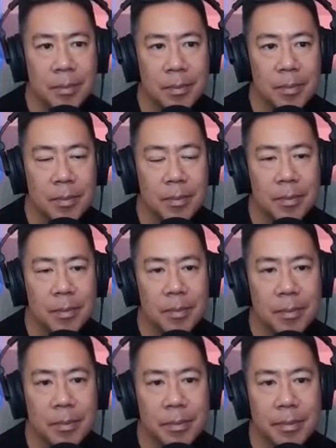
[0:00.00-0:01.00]

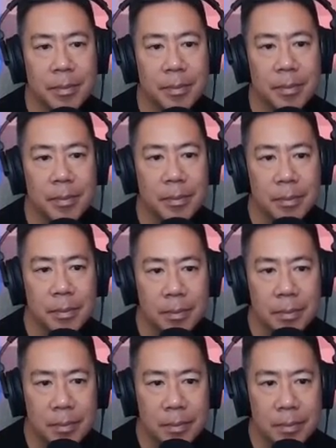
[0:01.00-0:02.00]

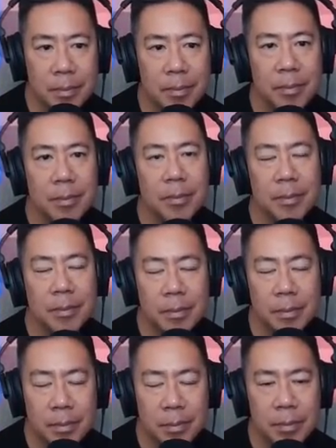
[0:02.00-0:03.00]

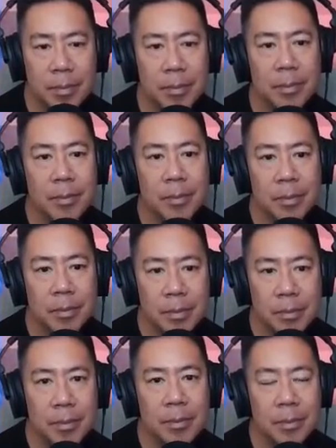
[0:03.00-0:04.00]

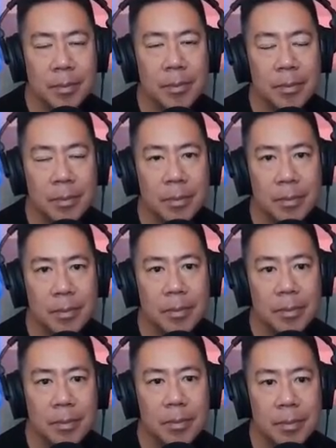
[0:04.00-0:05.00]

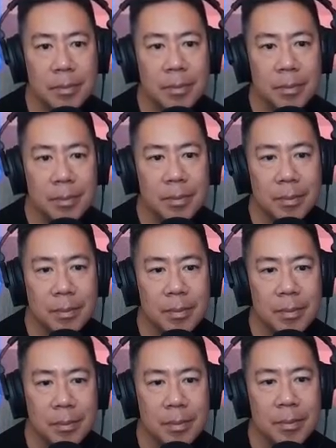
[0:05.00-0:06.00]

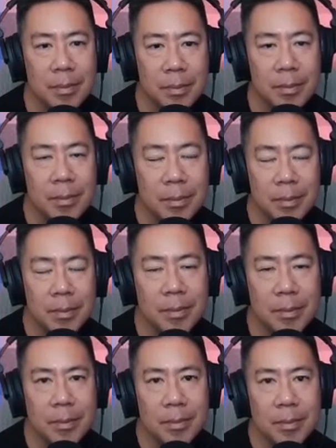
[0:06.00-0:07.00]

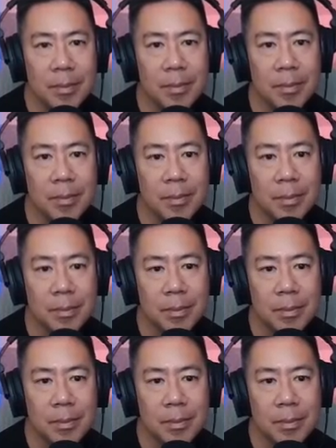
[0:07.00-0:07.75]
No words are spoken by the person on screen.